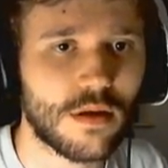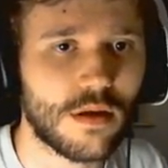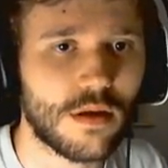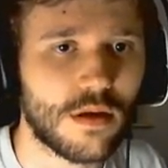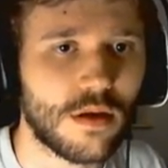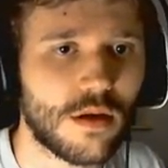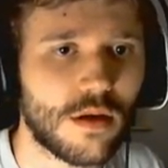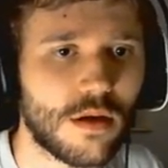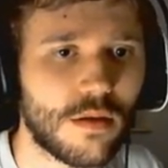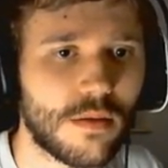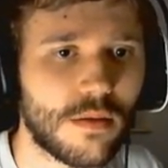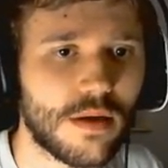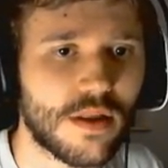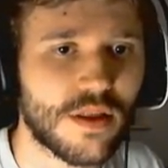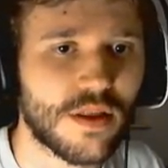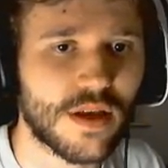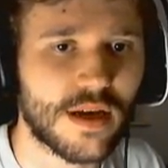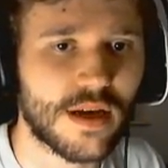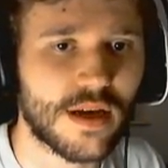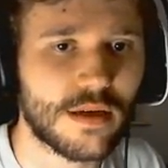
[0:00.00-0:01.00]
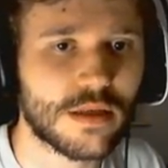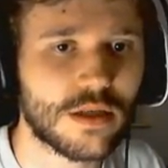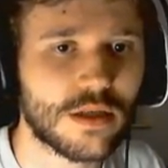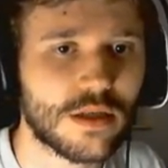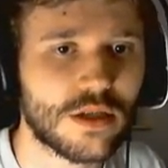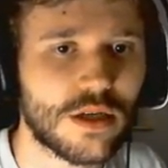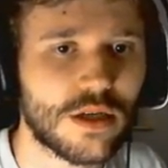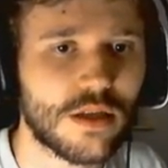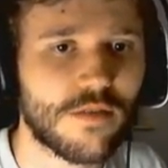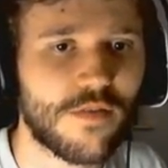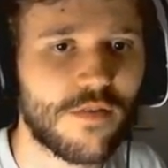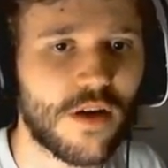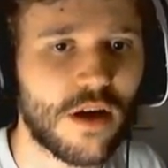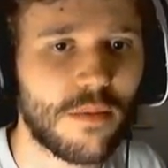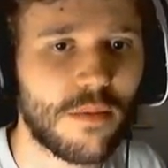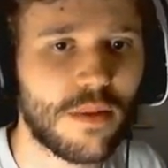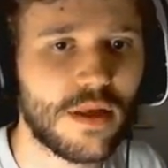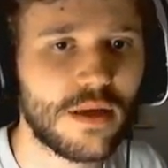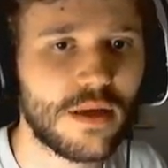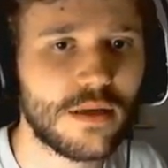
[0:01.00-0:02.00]
Uh, anything else? can check the
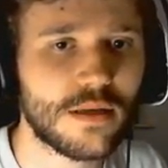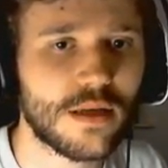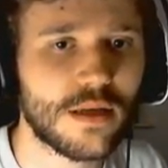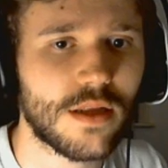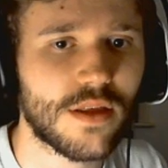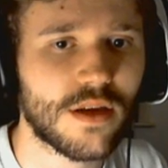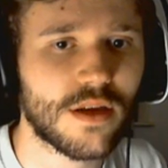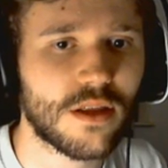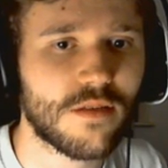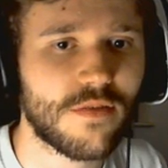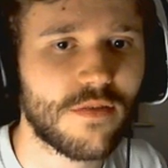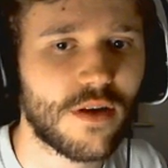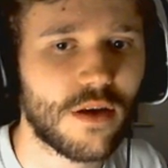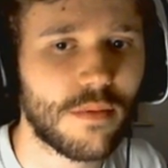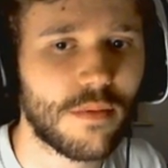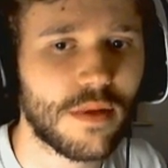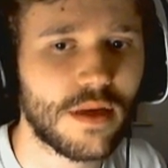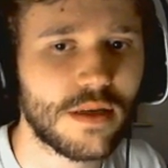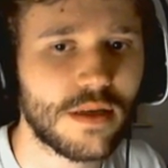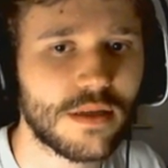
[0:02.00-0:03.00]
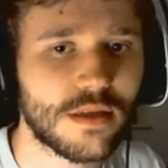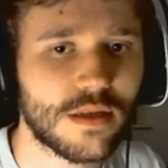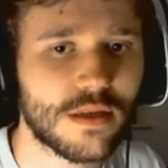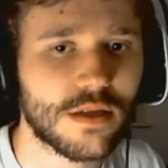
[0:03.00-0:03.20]
fireplace. Anything in the fireplace?